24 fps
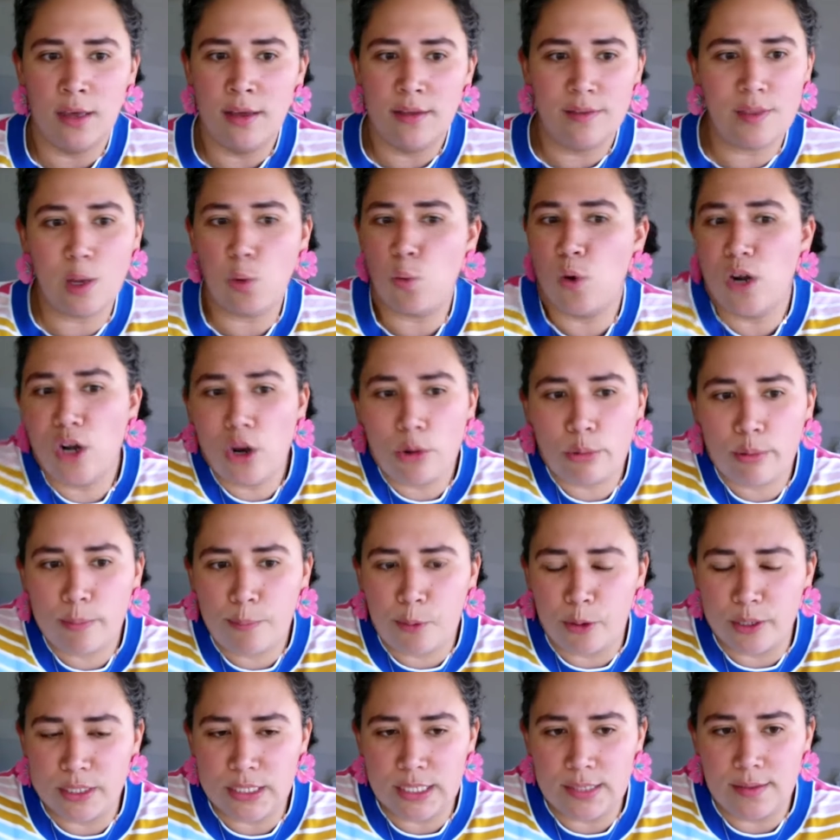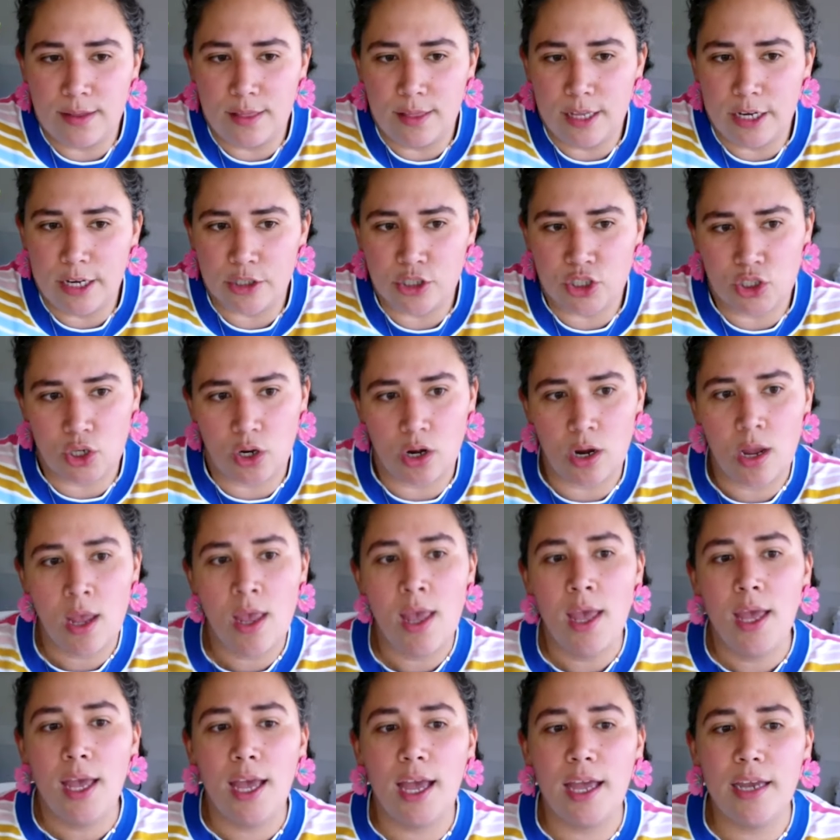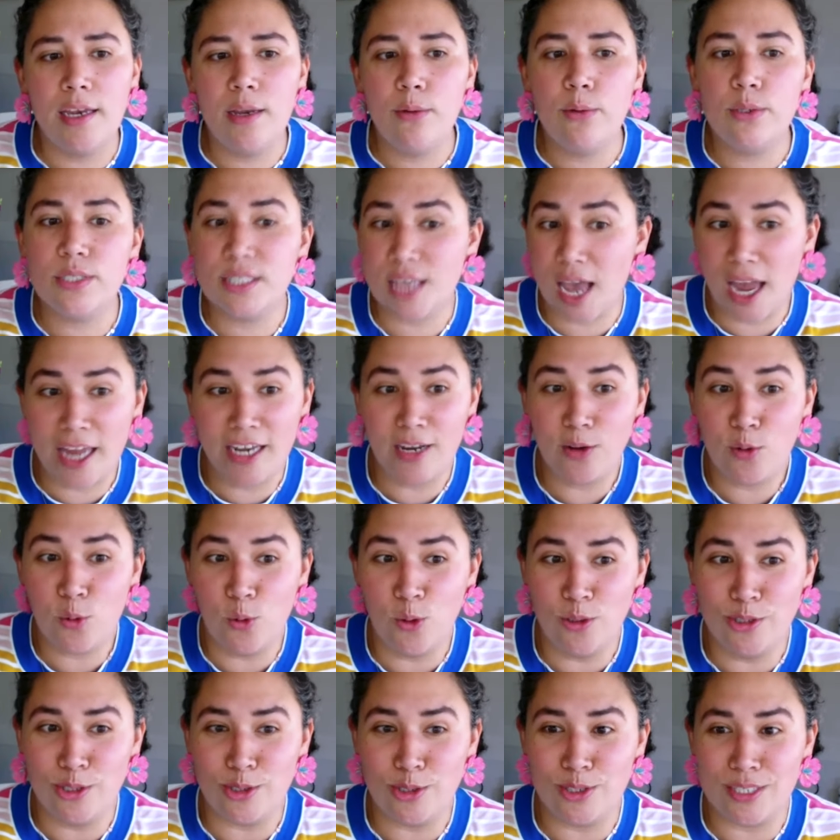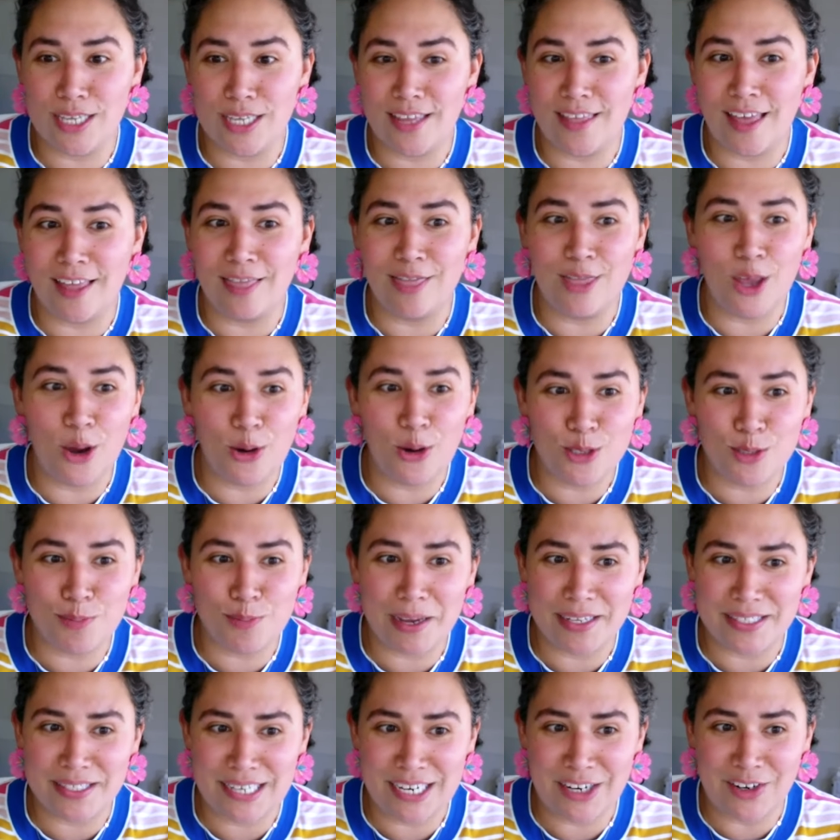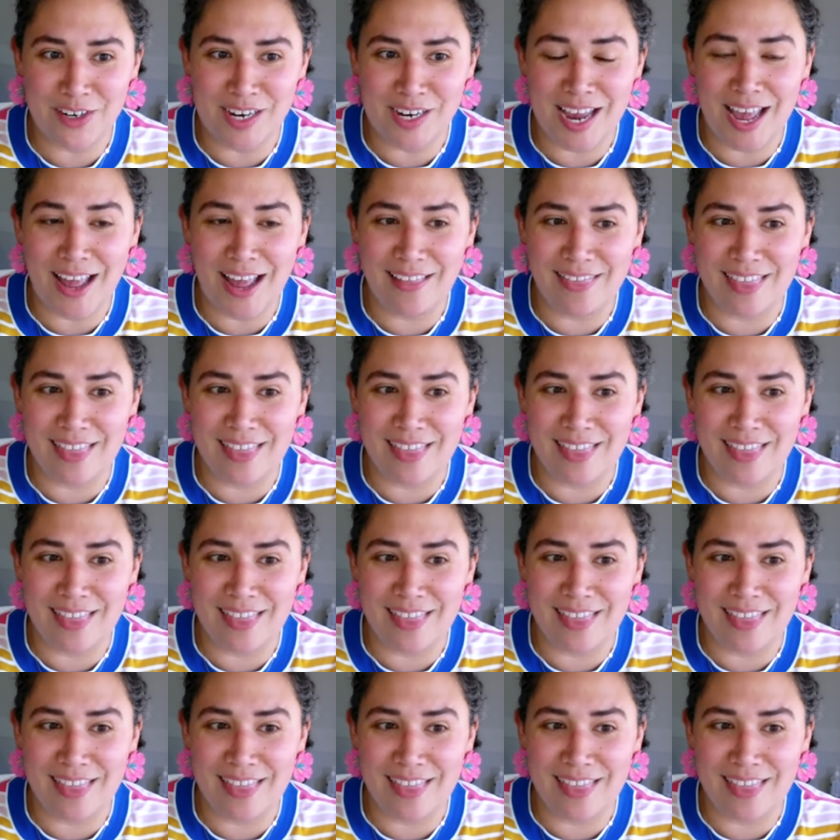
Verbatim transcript: There were no reports in the literature. And it was kind of cool to see that those bacteria